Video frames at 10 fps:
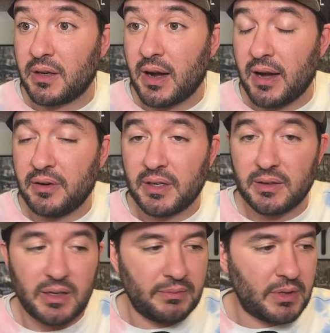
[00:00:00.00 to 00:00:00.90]
they're hiring
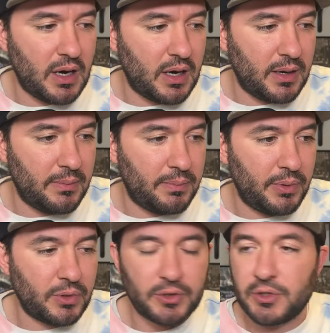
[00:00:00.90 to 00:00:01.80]

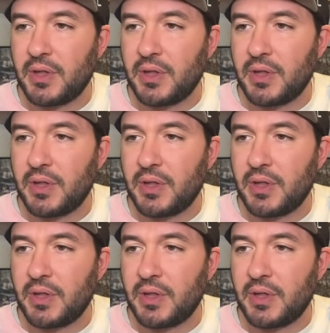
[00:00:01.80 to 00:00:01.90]
Budenholzer.